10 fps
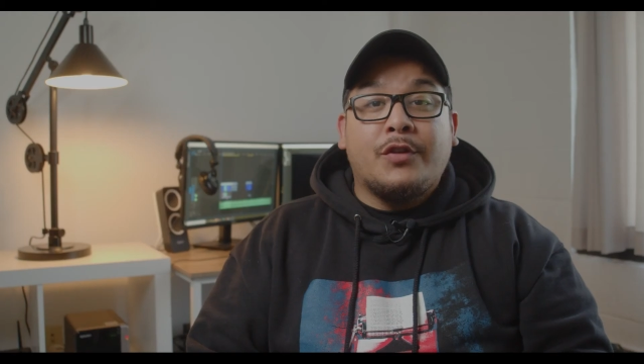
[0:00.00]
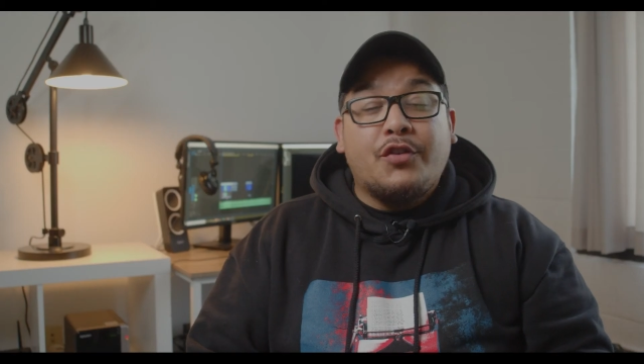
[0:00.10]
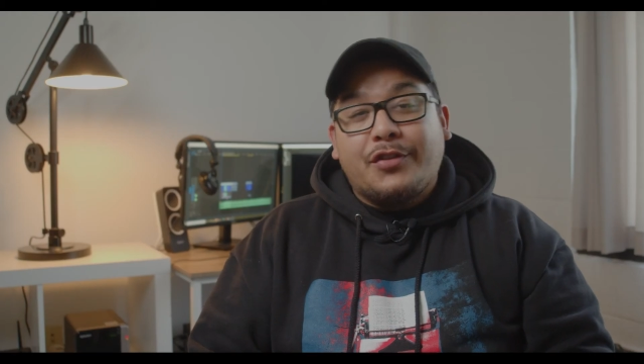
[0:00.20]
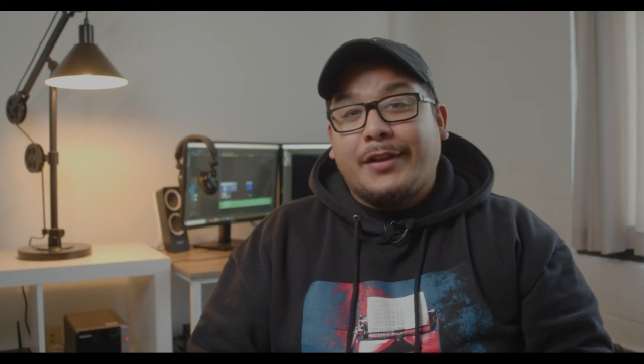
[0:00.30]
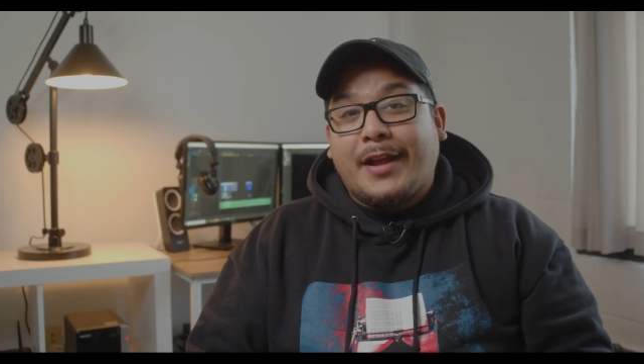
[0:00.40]

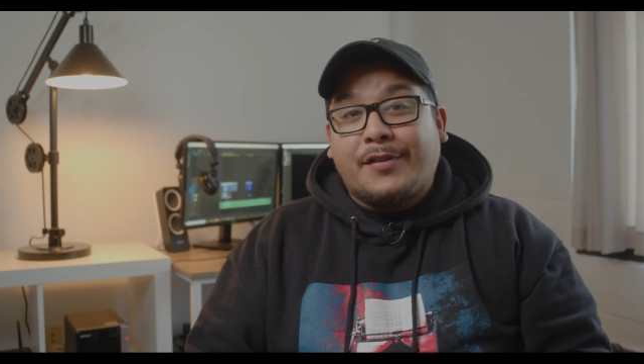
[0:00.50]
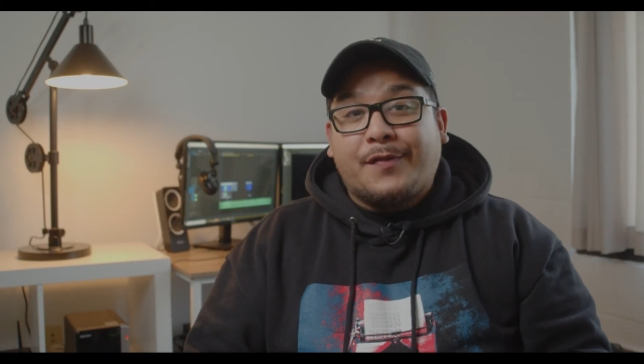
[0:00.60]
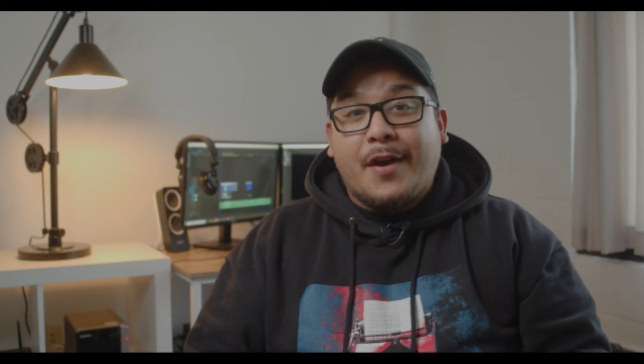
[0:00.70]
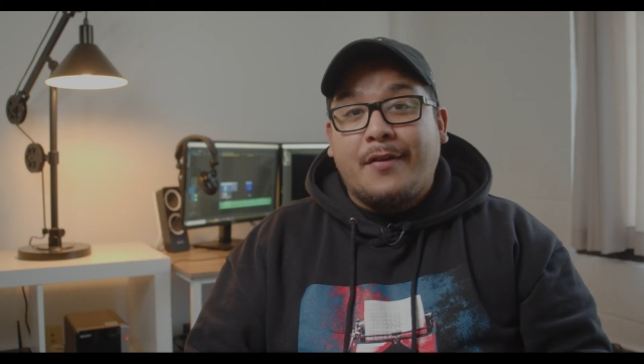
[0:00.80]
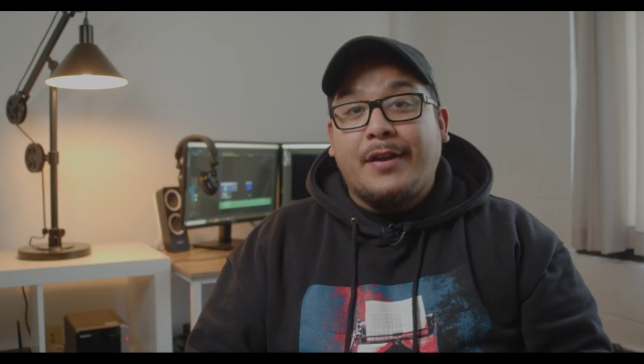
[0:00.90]
Usually that's
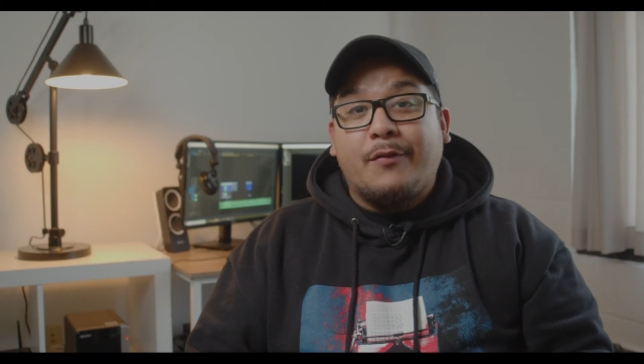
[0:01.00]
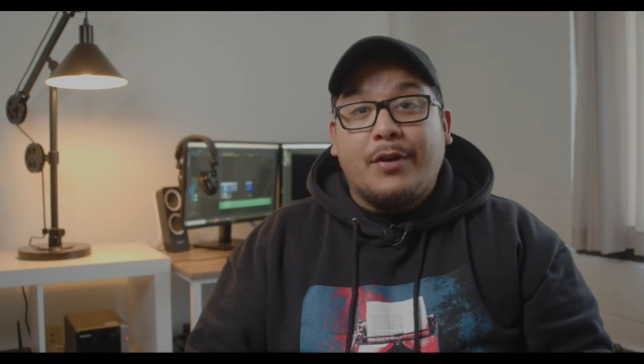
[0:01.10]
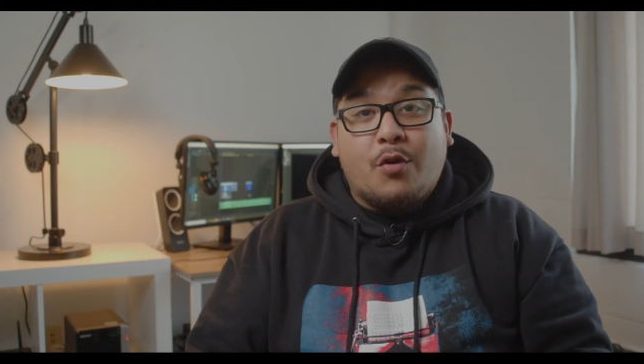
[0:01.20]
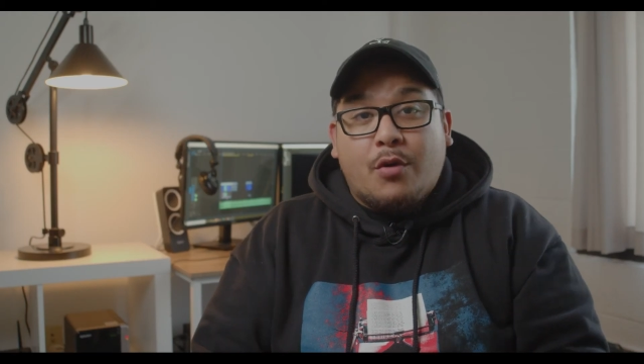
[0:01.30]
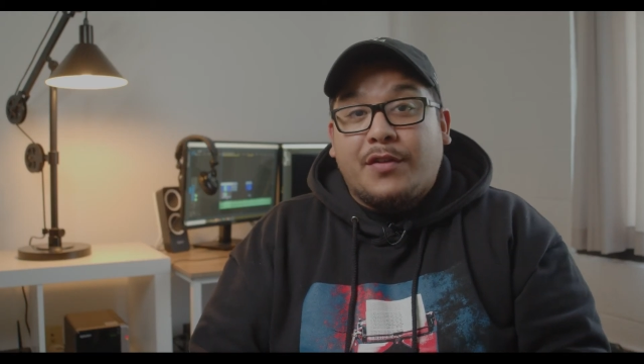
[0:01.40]
found in
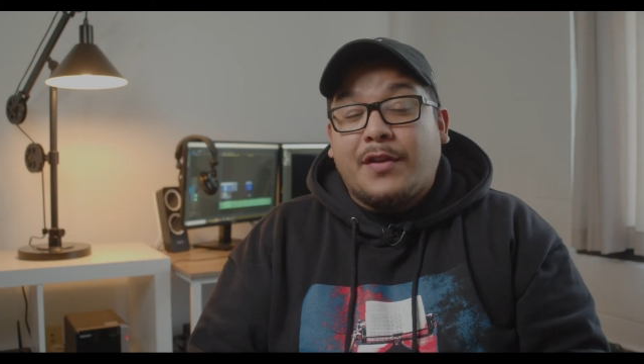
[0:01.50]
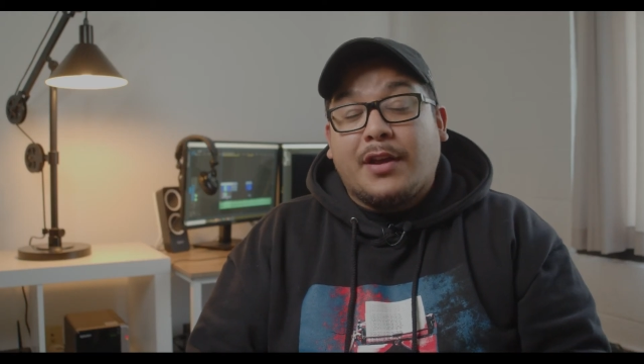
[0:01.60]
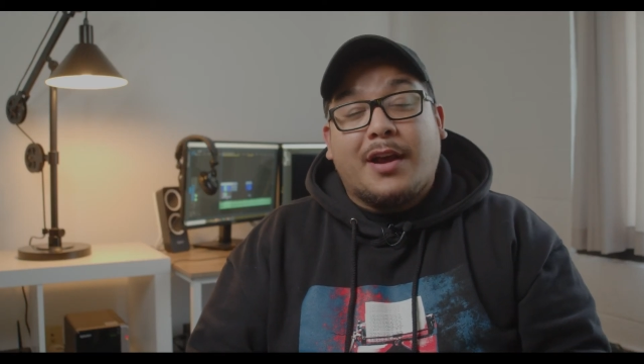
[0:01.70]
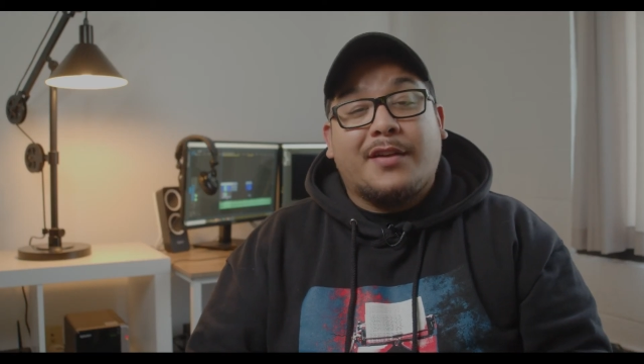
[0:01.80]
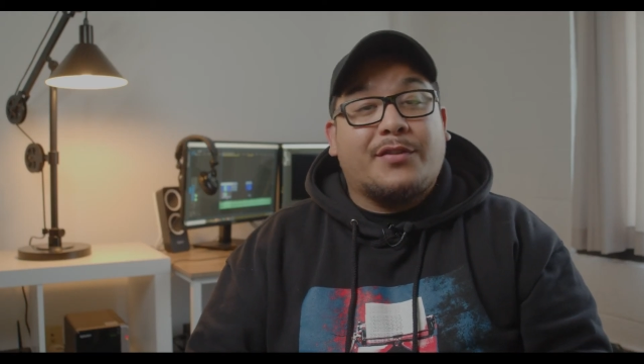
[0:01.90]
recorders
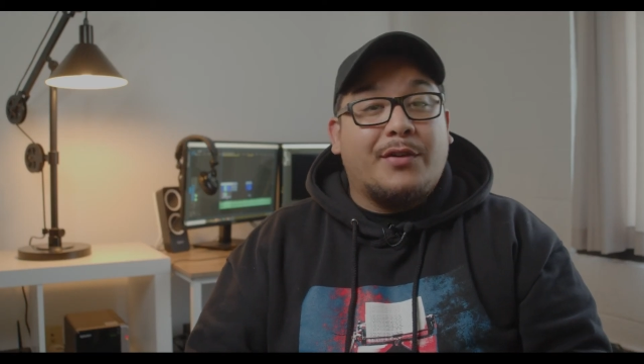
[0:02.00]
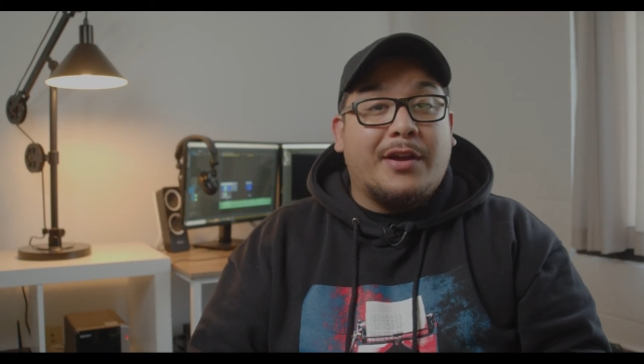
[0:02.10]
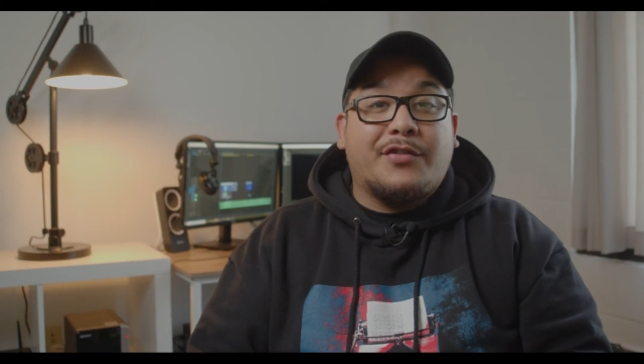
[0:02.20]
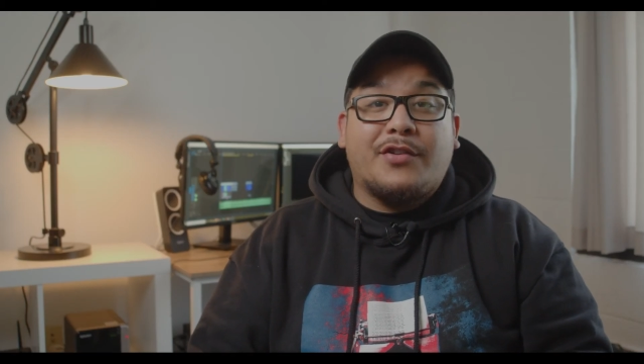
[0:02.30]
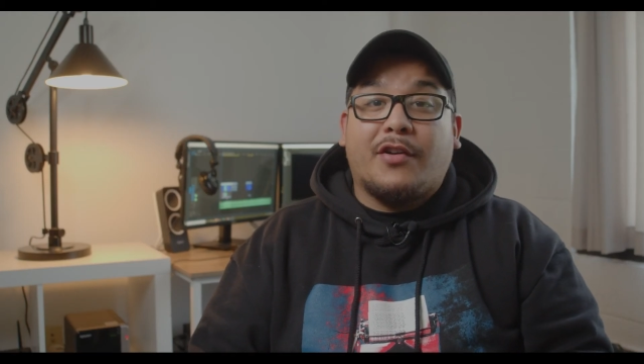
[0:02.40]
that cost
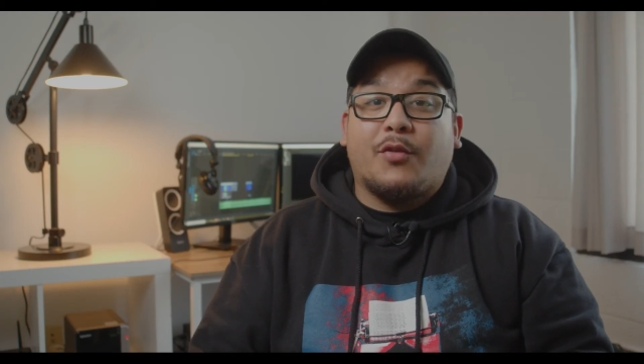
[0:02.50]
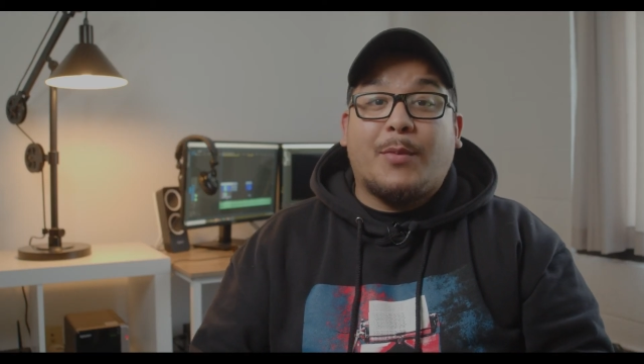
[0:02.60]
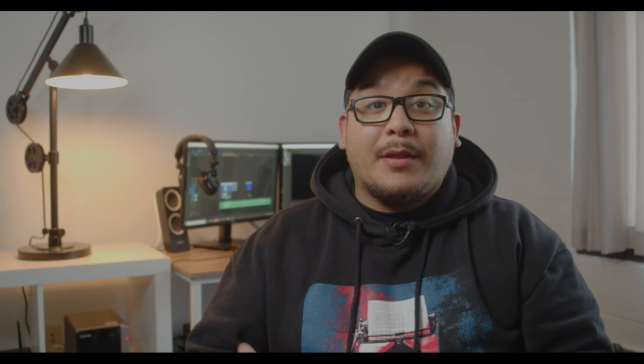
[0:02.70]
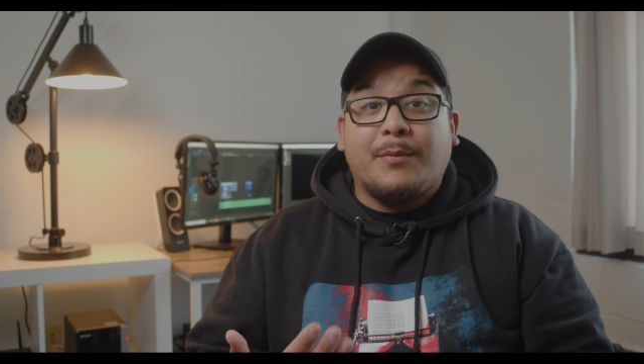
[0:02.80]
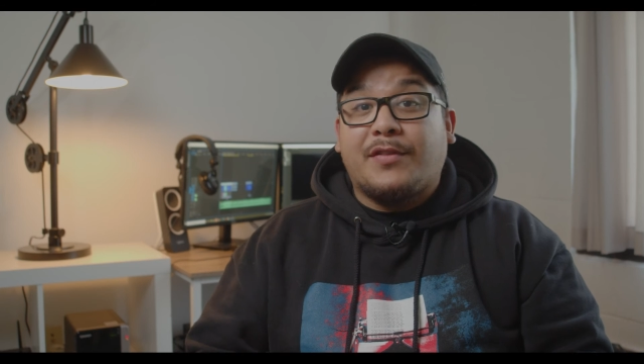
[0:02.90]
$300
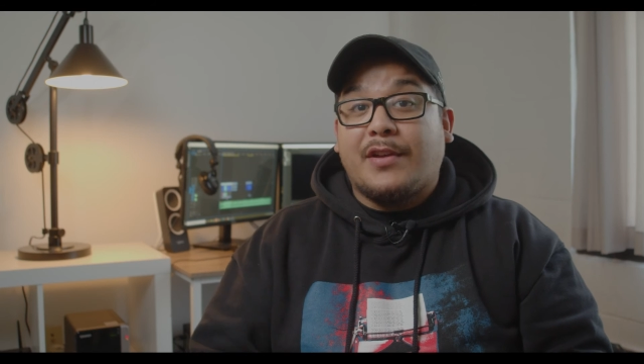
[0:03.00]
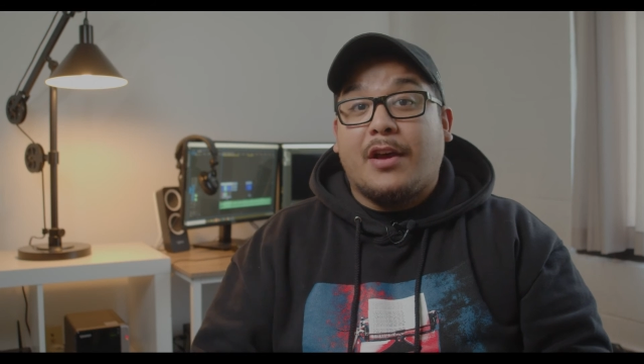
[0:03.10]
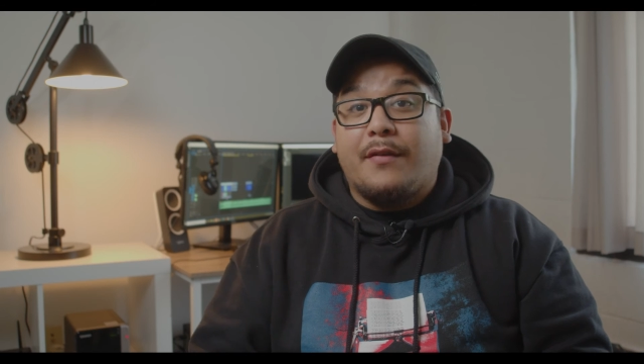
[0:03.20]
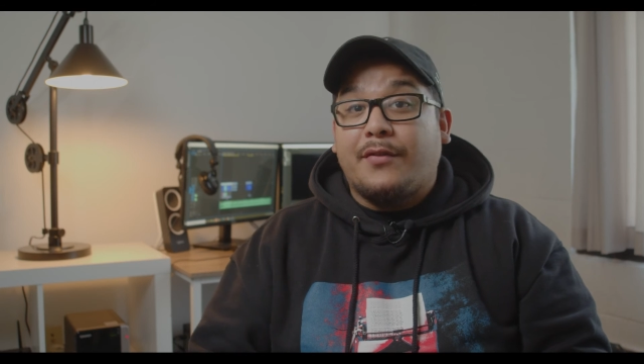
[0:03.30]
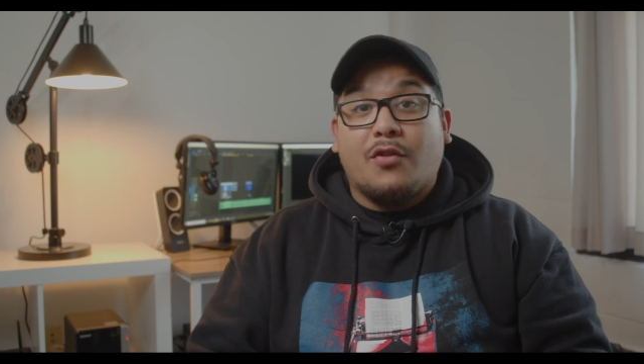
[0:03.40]
by
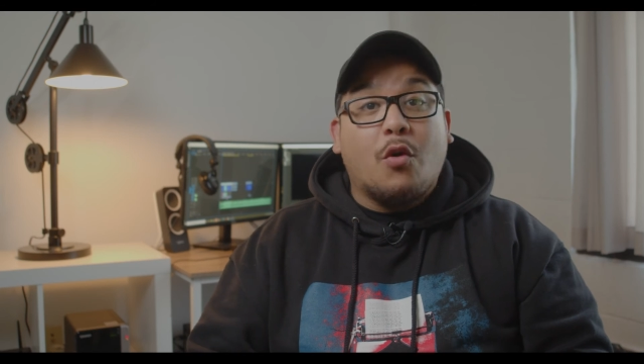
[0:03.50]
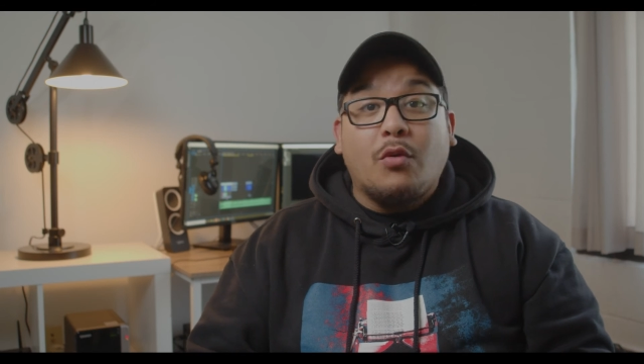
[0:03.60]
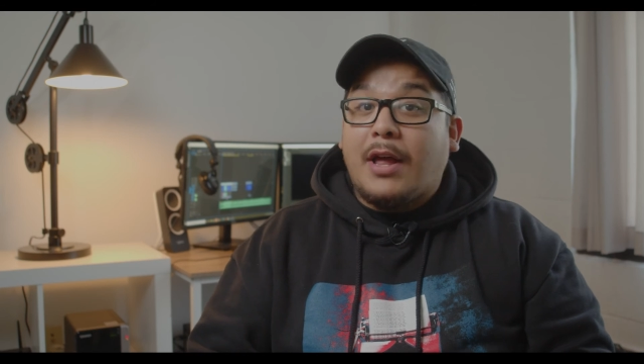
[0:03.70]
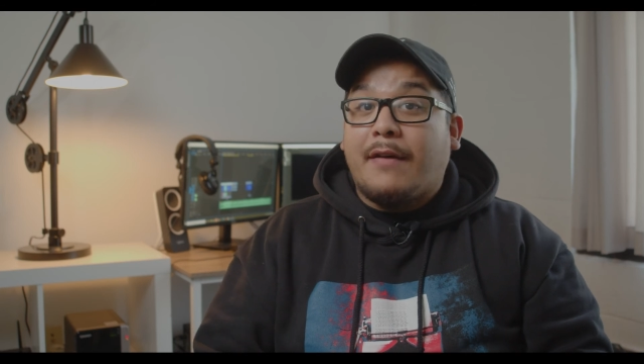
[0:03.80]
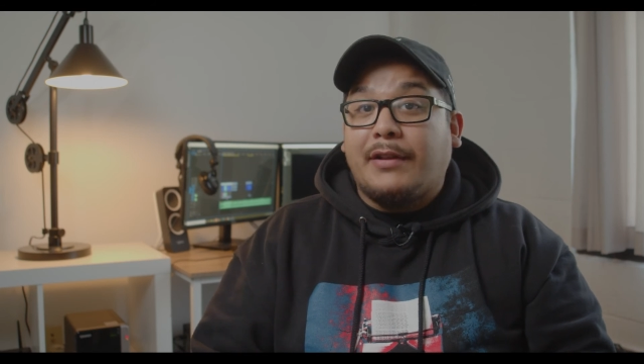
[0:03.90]
themselves, no
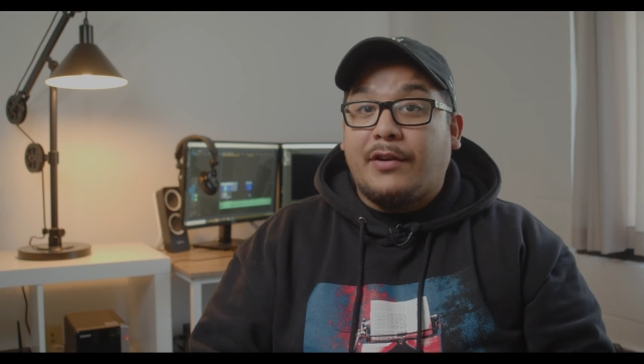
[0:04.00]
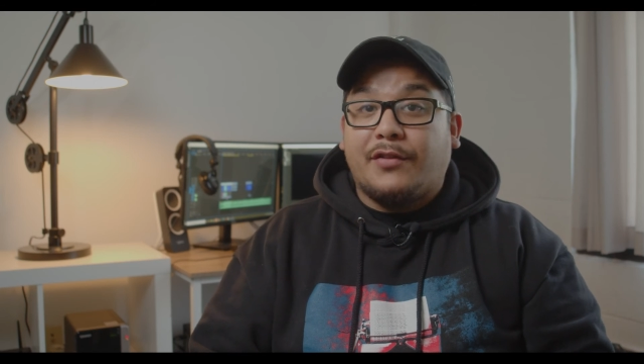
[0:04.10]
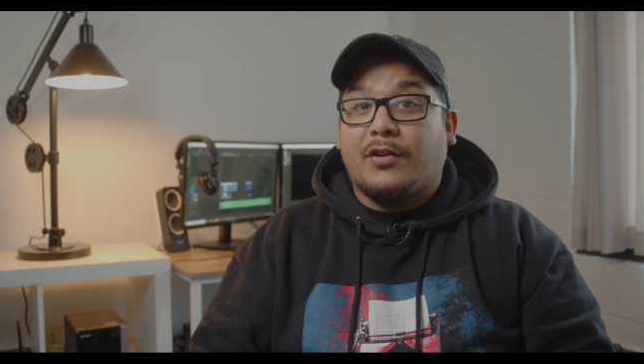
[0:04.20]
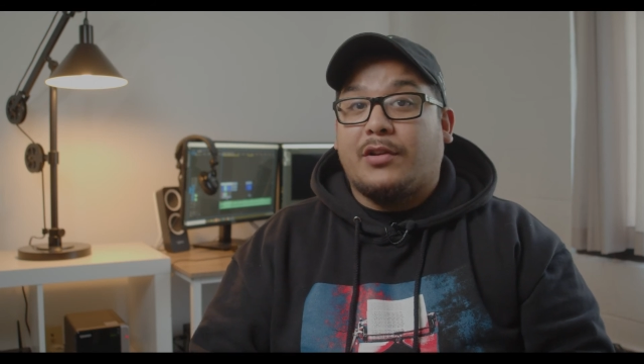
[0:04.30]
lavaliers